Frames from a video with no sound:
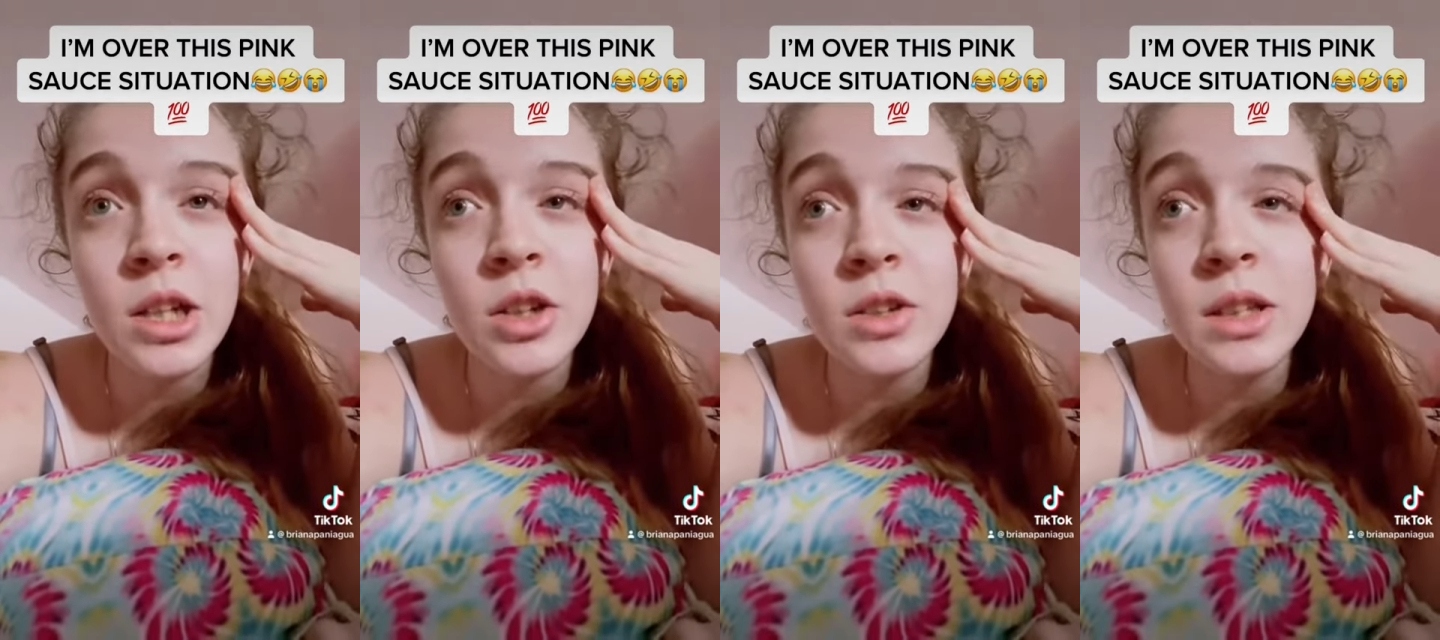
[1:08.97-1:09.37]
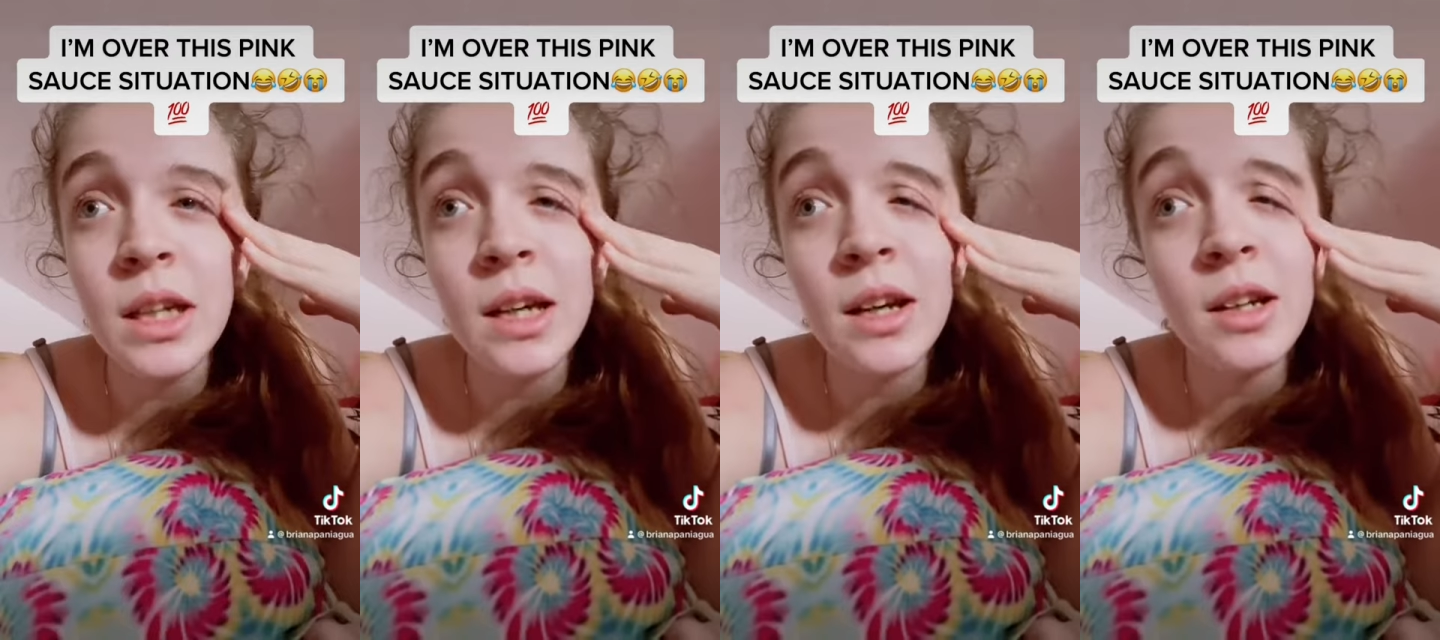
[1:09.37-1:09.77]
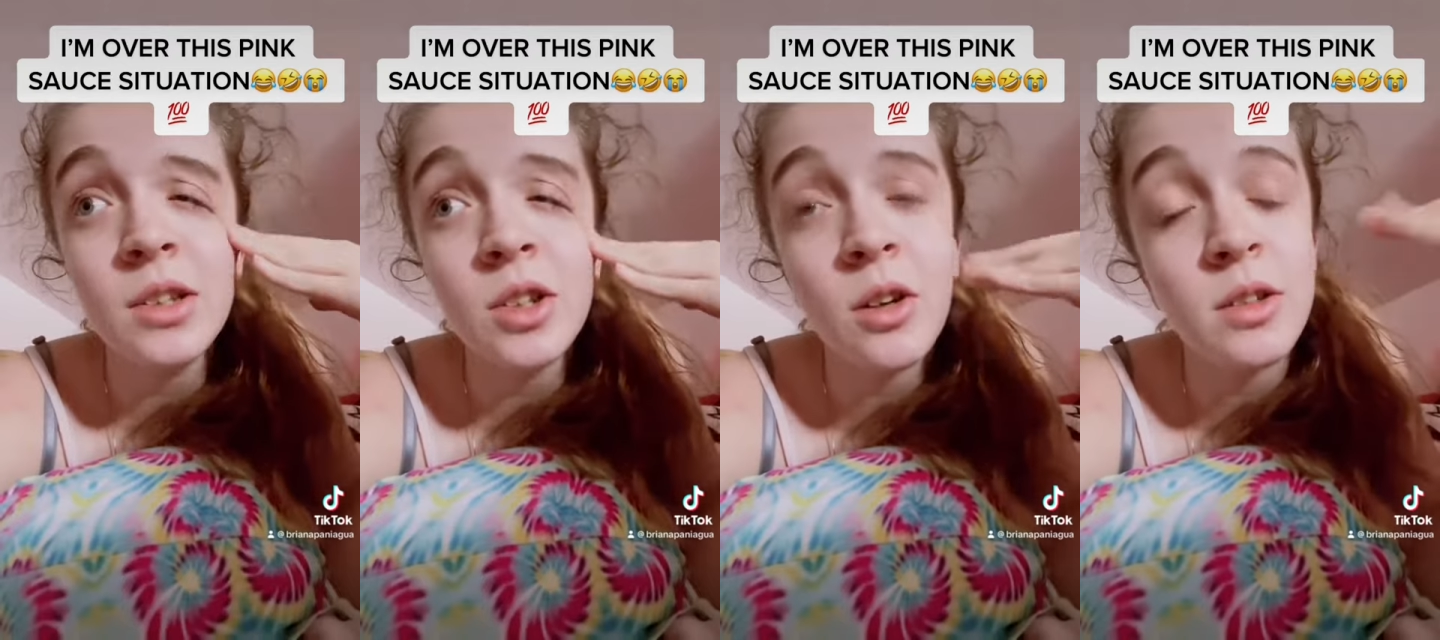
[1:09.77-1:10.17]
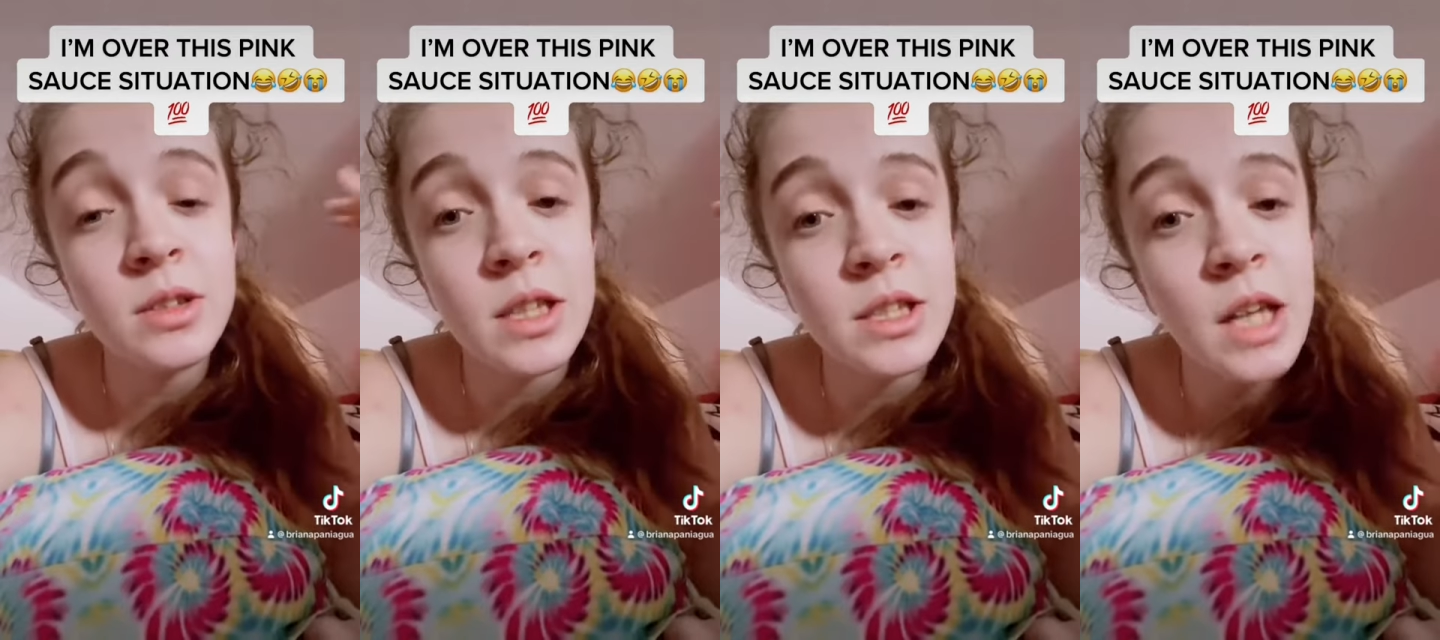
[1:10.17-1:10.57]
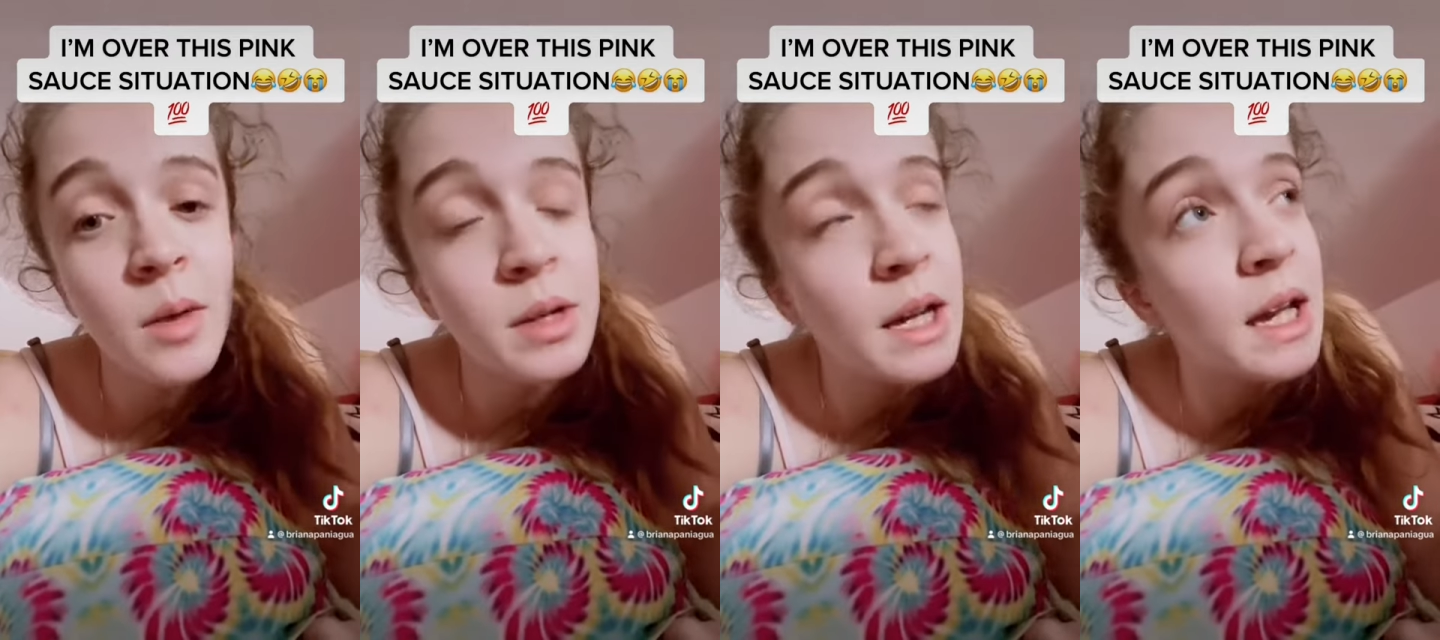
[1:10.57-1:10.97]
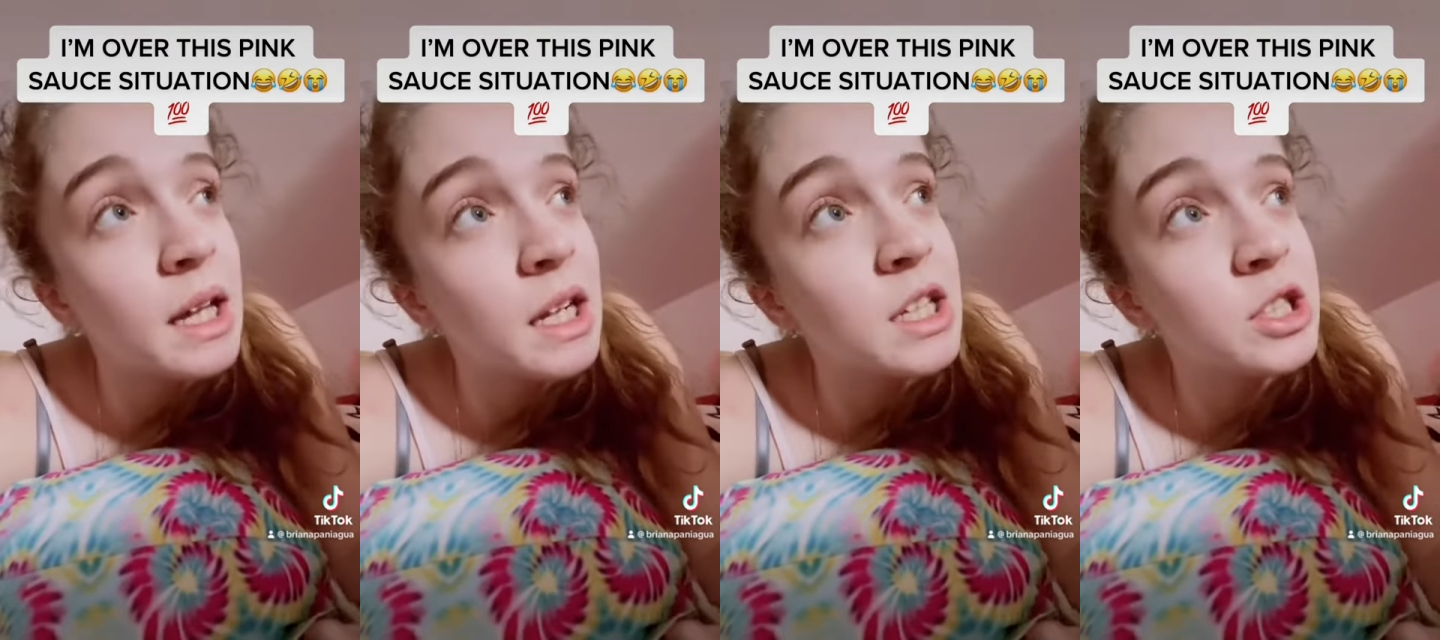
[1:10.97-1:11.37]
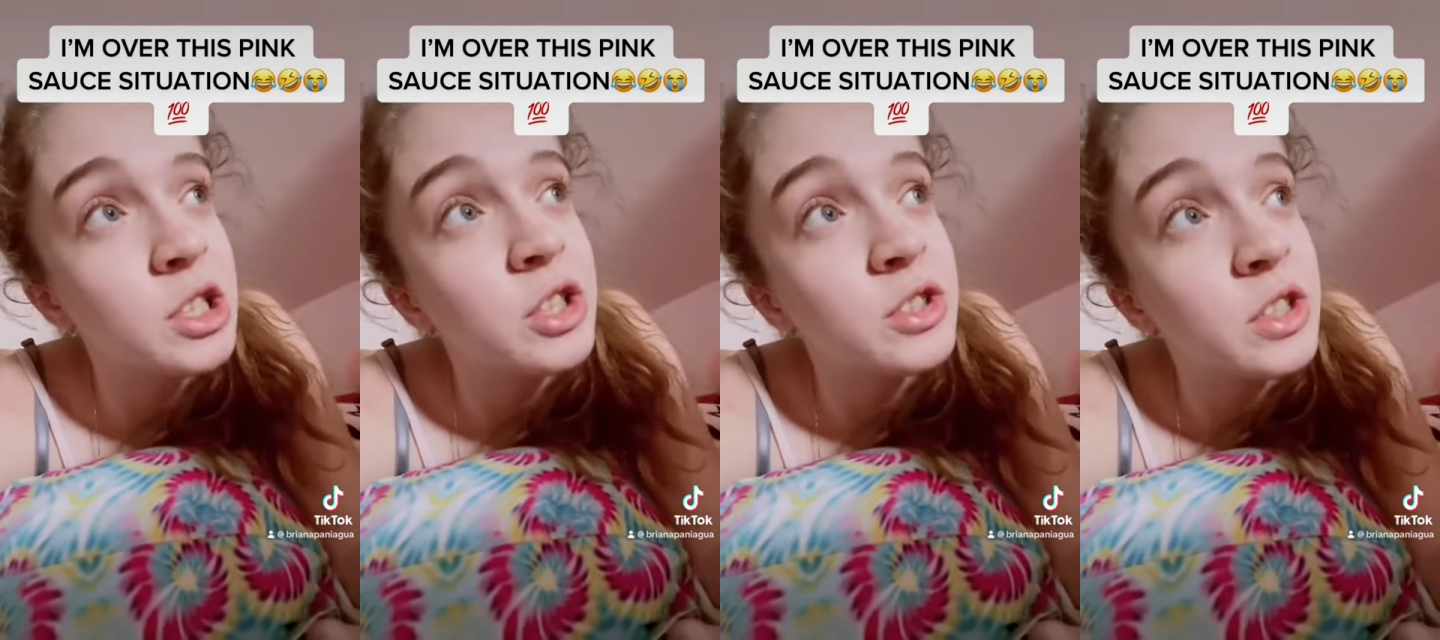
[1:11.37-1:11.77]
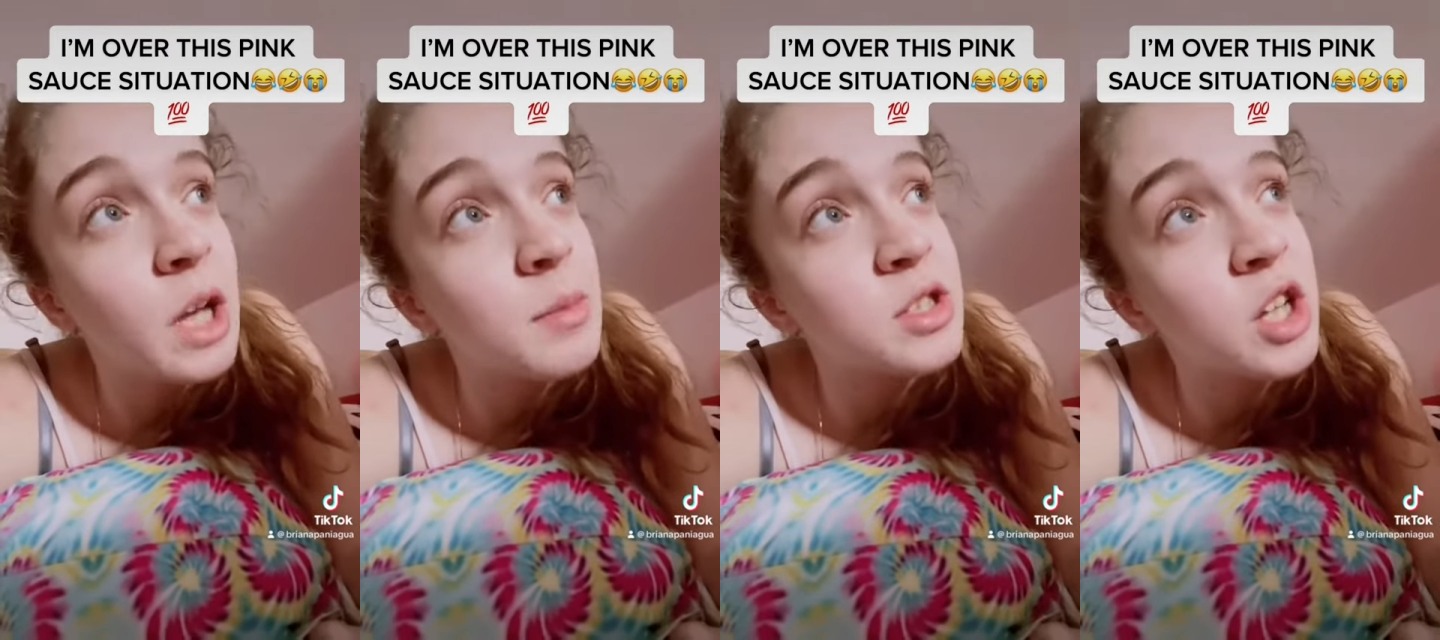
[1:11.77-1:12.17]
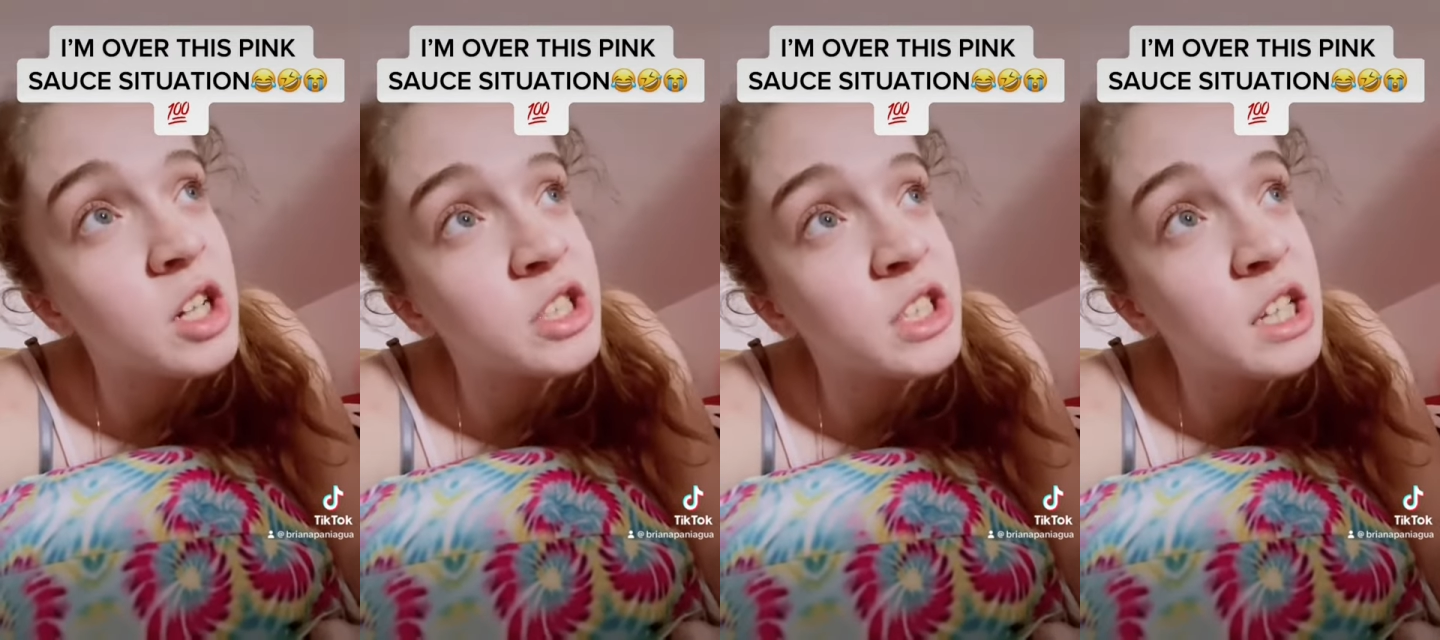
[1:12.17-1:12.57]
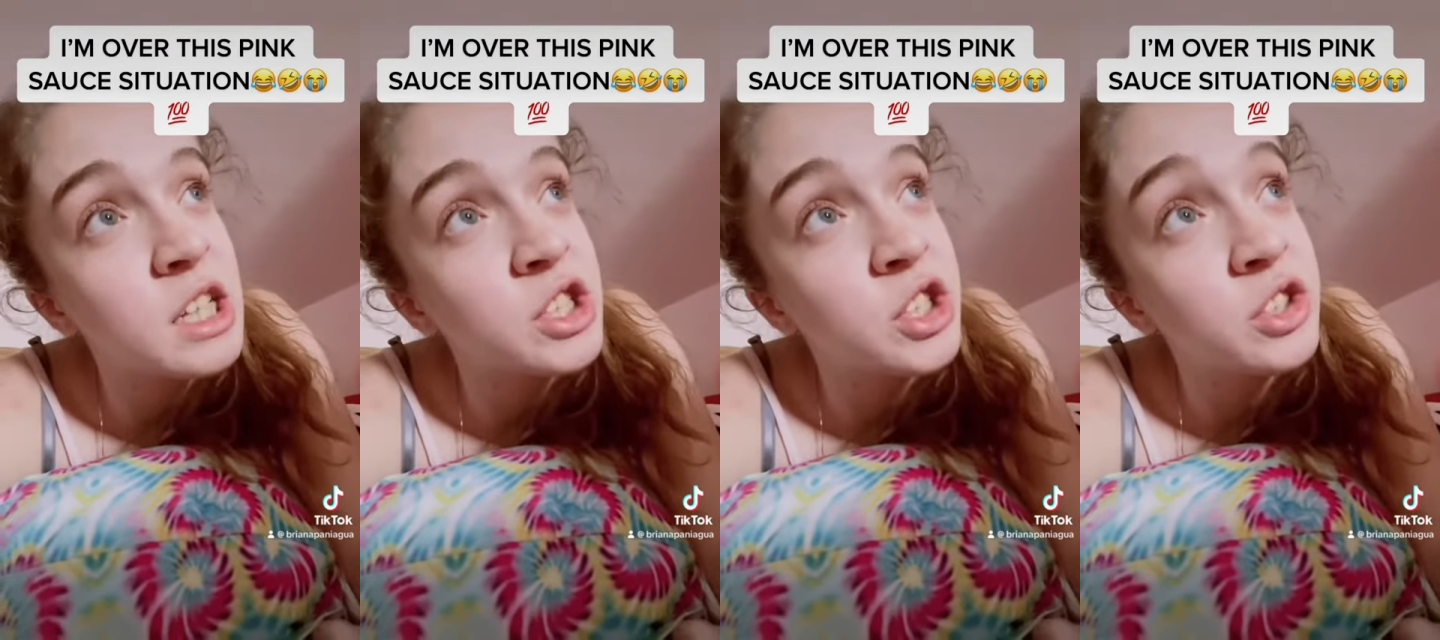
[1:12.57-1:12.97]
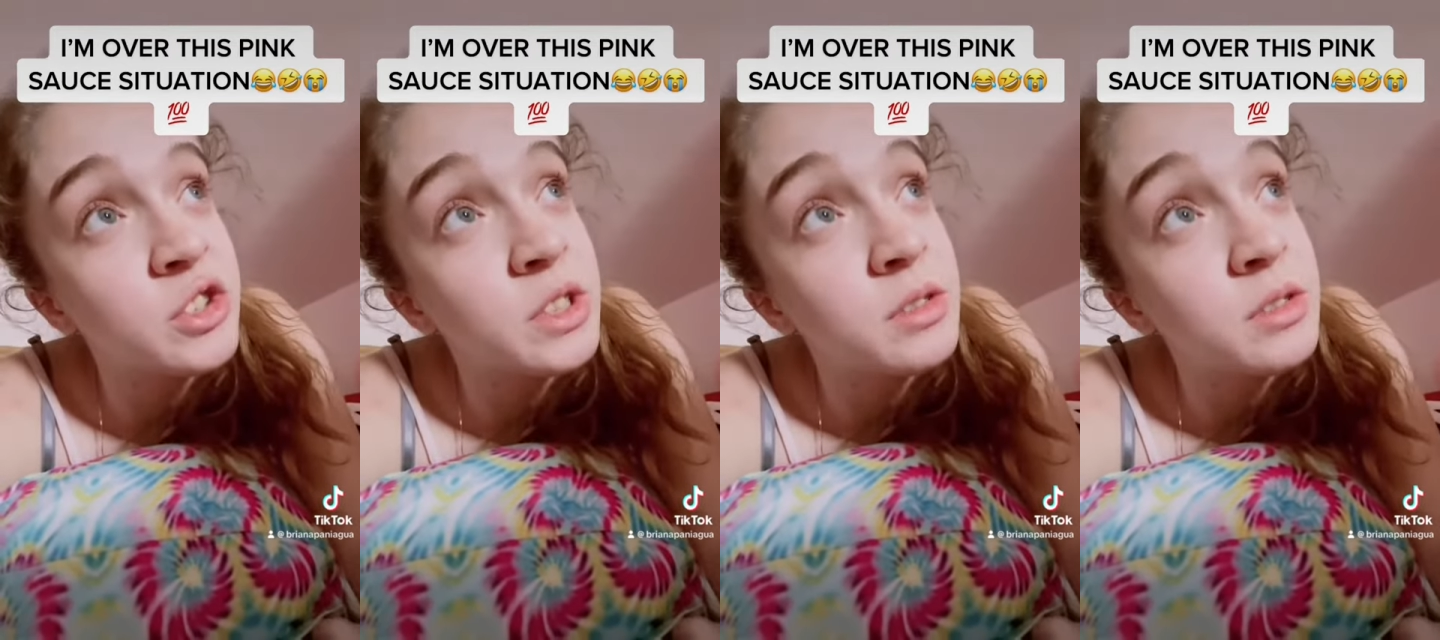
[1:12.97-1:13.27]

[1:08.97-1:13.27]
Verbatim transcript: oh yeah, you know, since y'all want to act like children, I'm going to talk to y'all like children.